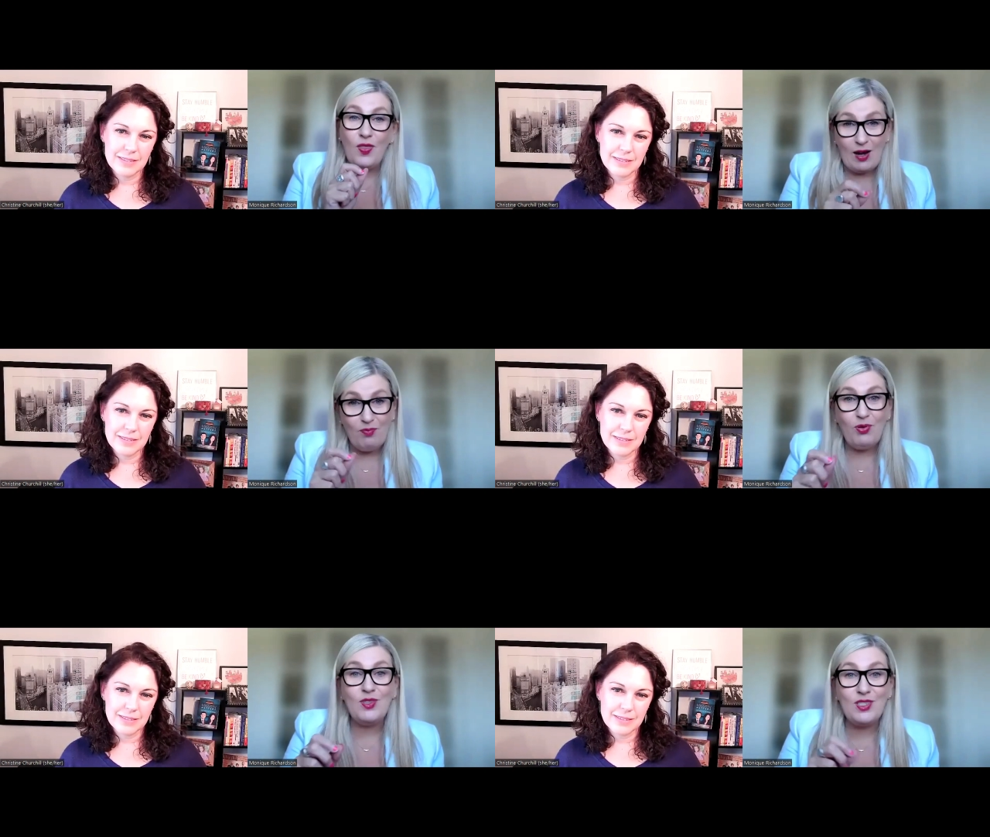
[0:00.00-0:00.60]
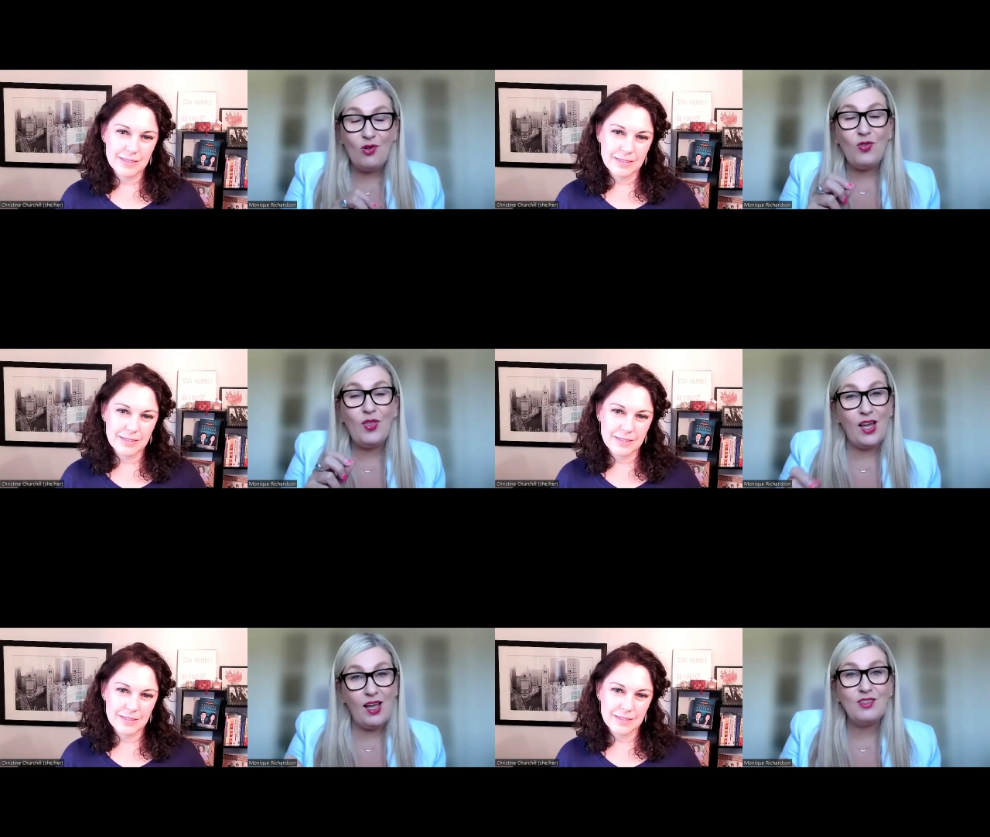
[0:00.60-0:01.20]
Speaker 1: that person or
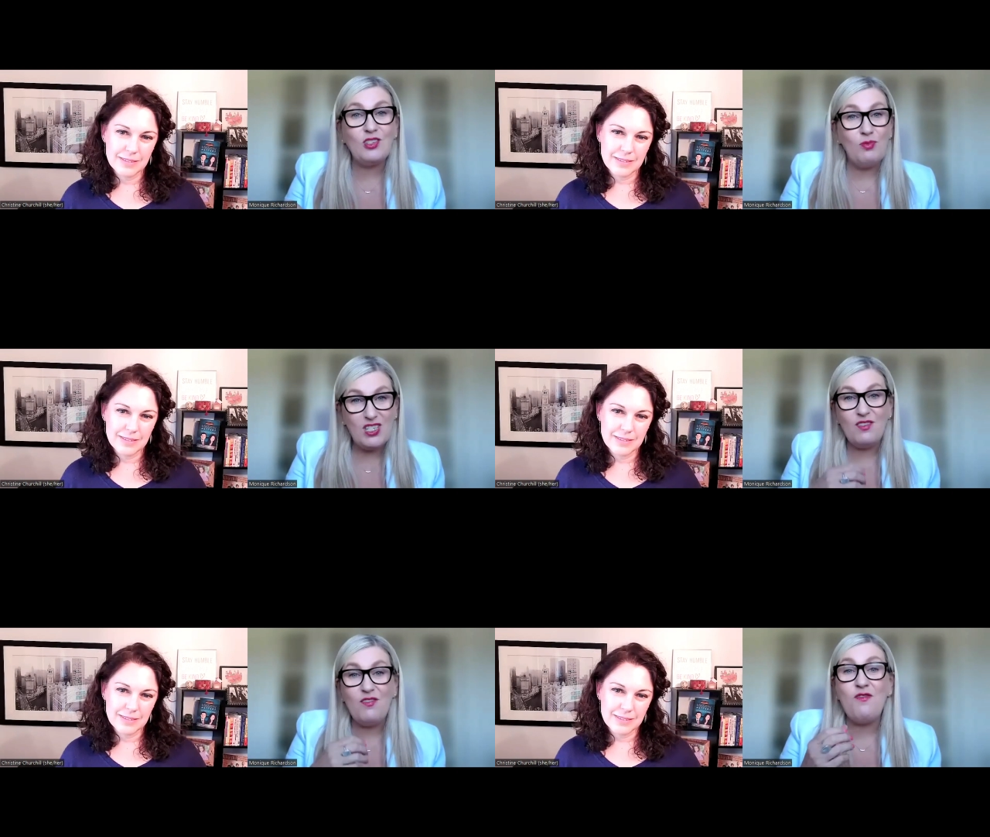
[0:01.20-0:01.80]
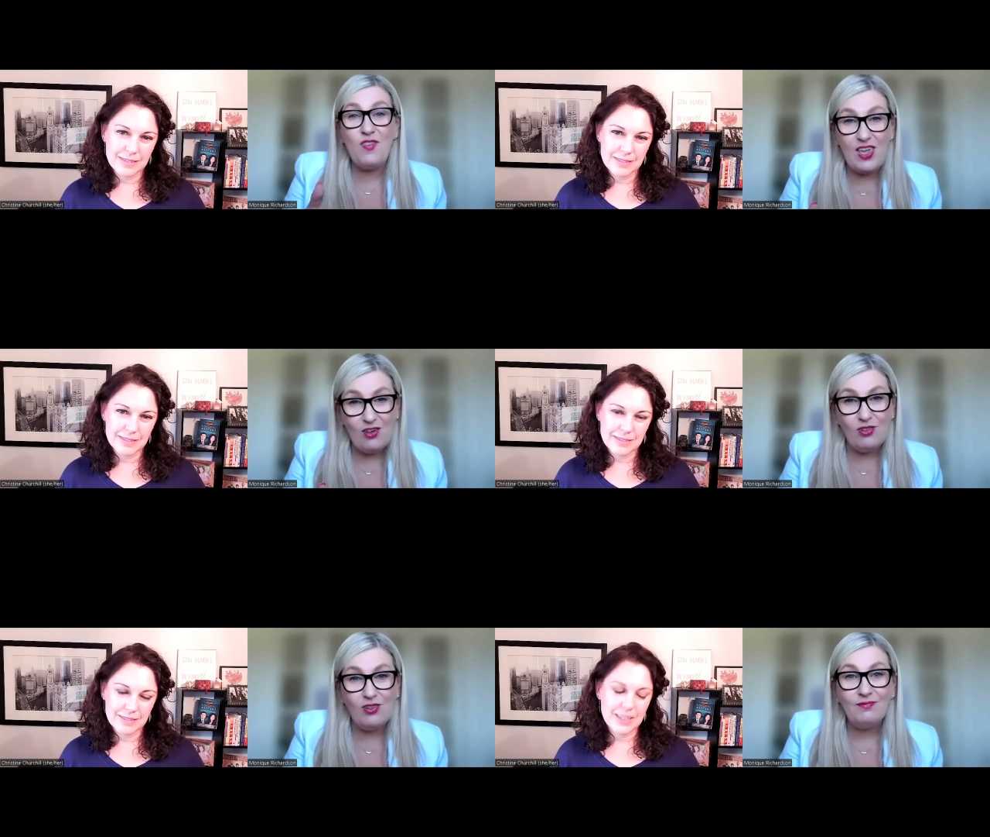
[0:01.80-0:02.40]
that customer to
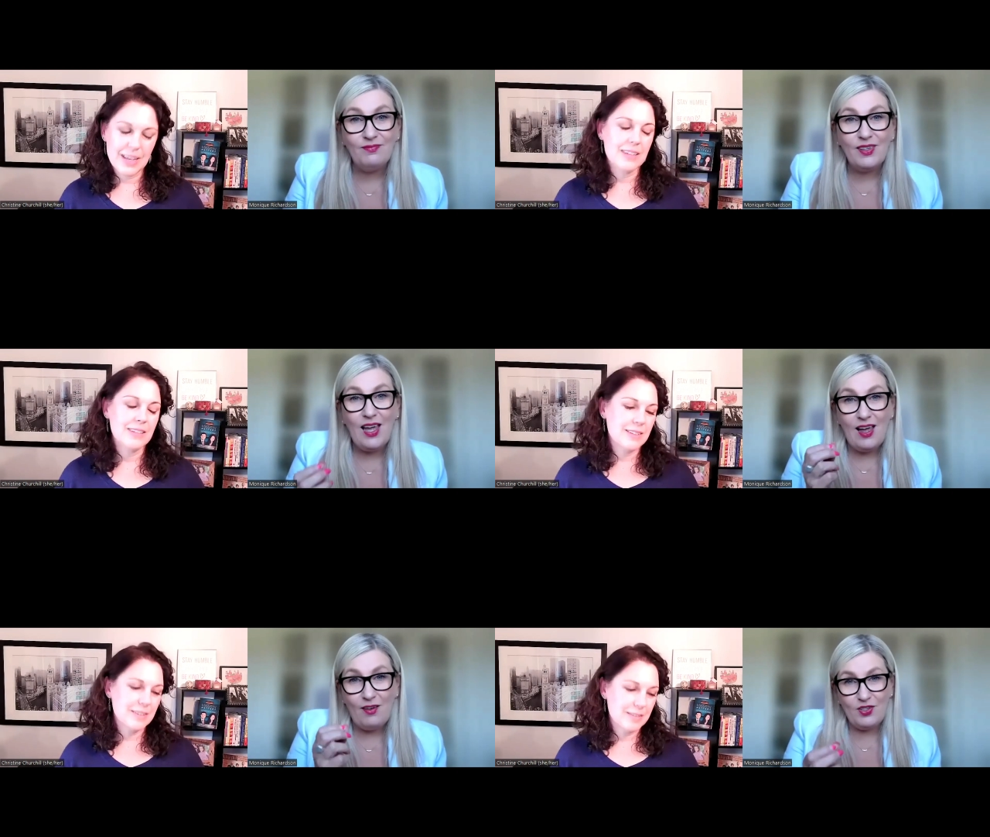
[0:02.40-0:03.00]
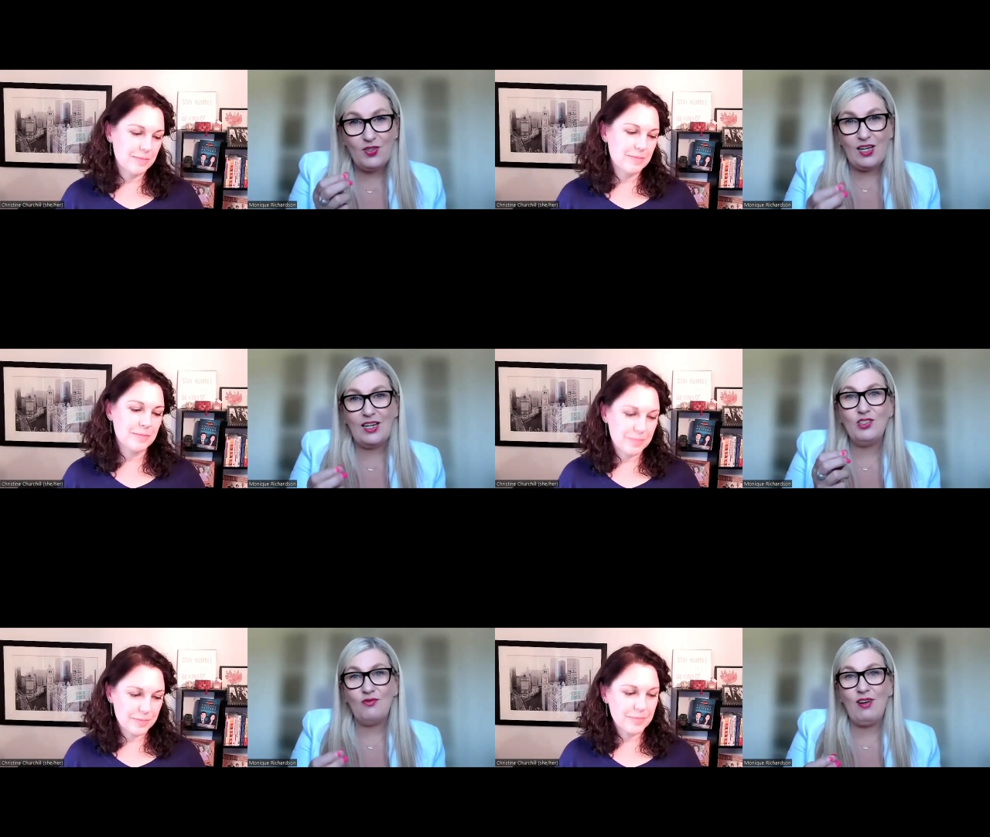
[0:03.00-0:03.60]
feel yes. after that
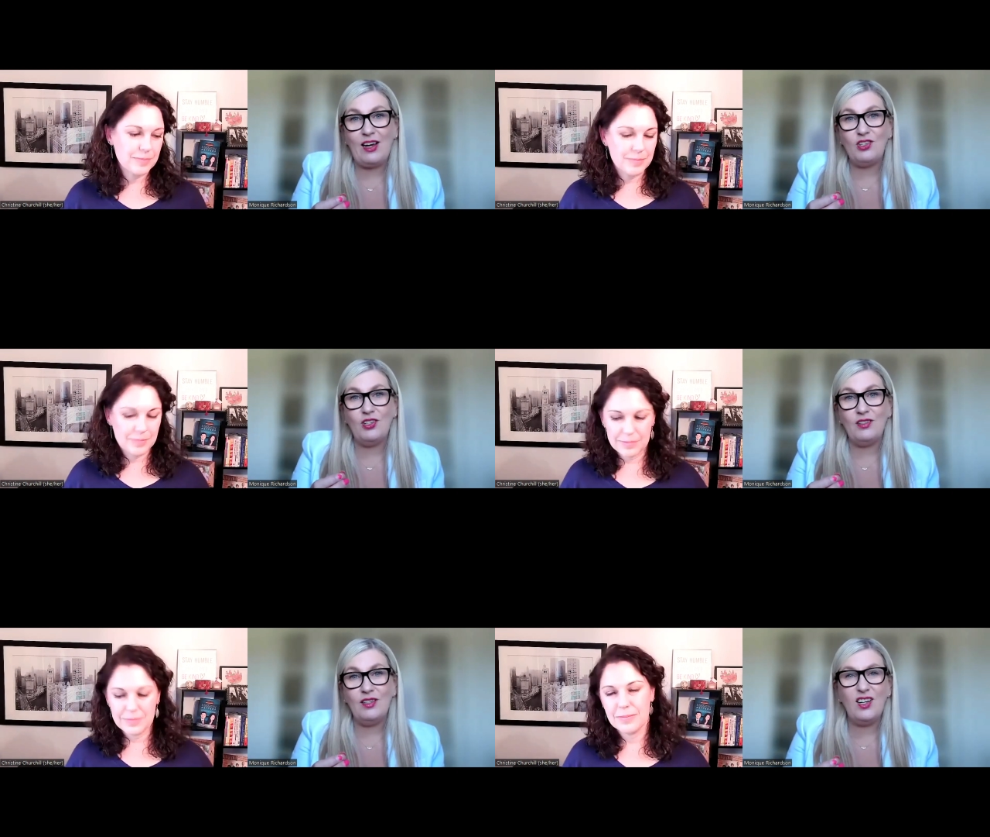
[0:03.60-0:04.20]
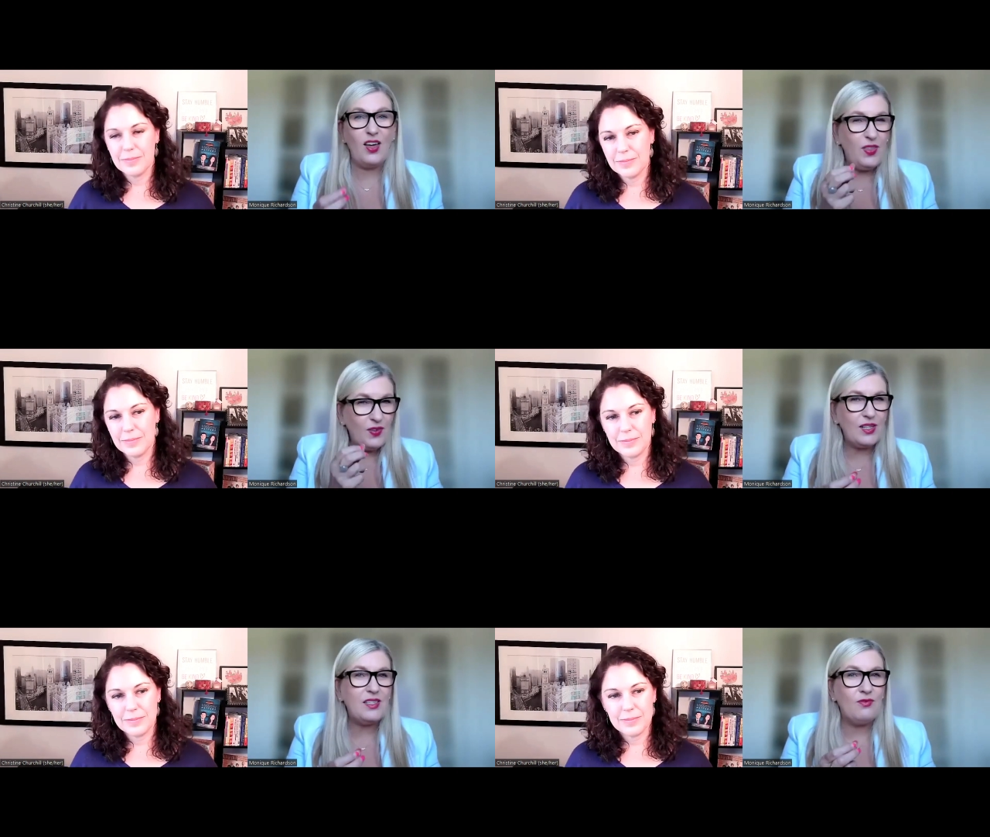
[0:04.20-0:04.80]
interaction and i think
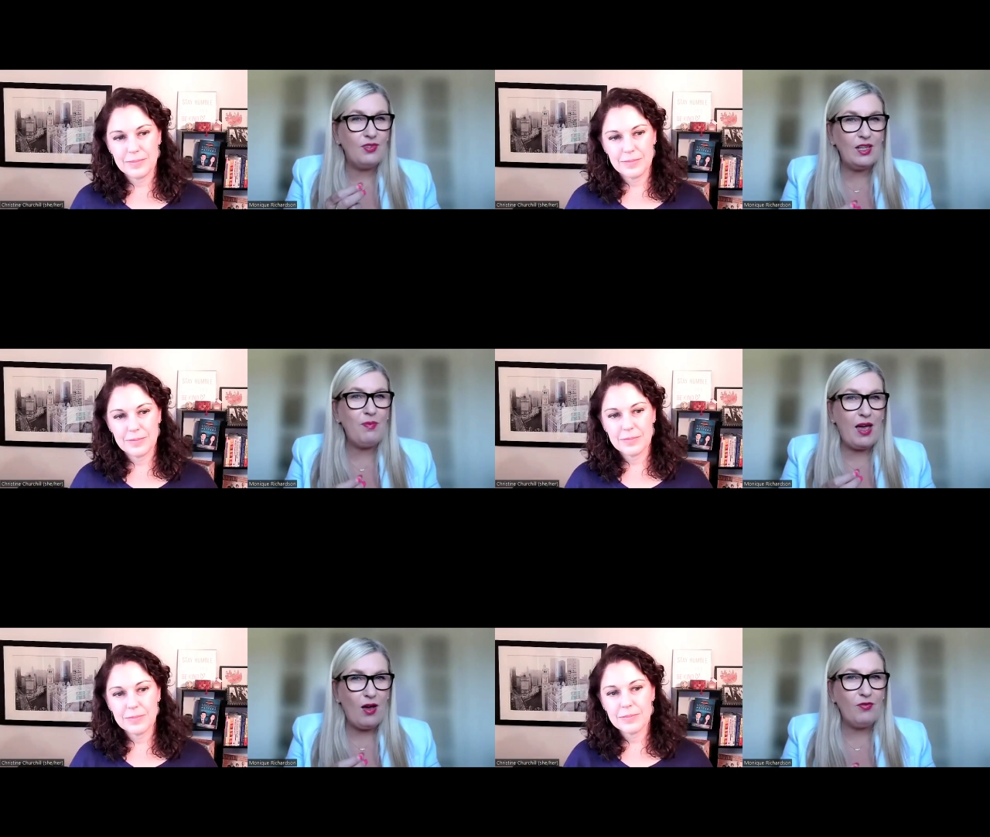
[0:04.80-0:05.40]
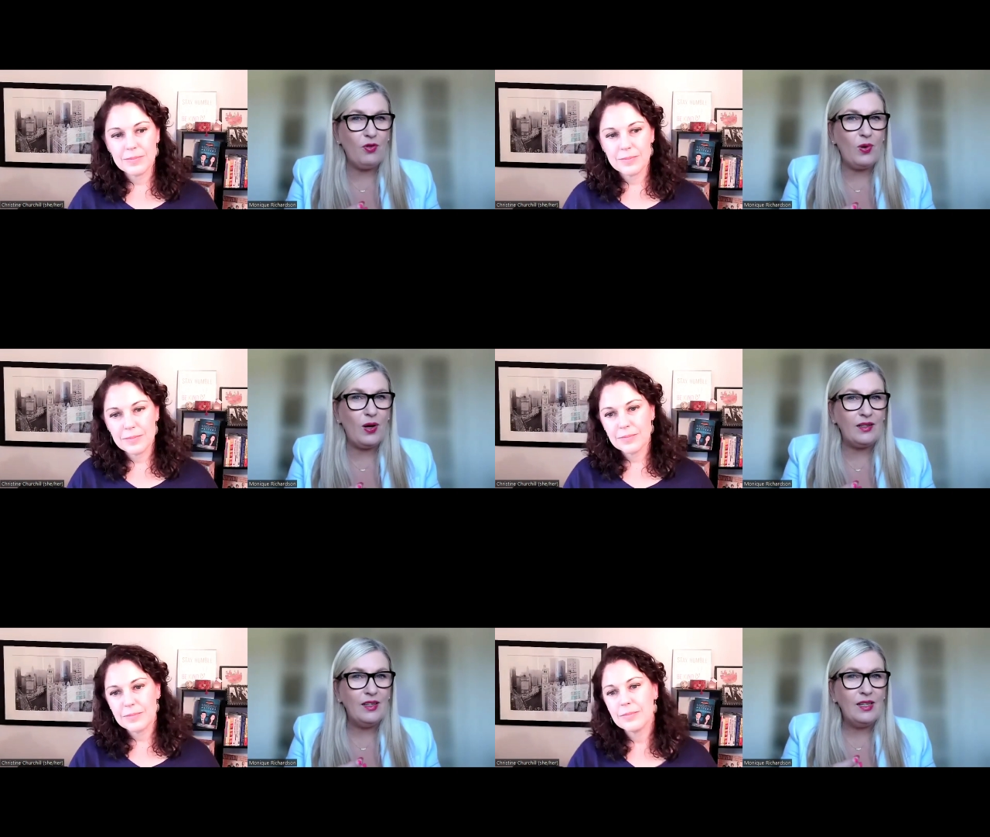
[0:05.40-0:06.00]
that's a really powerful one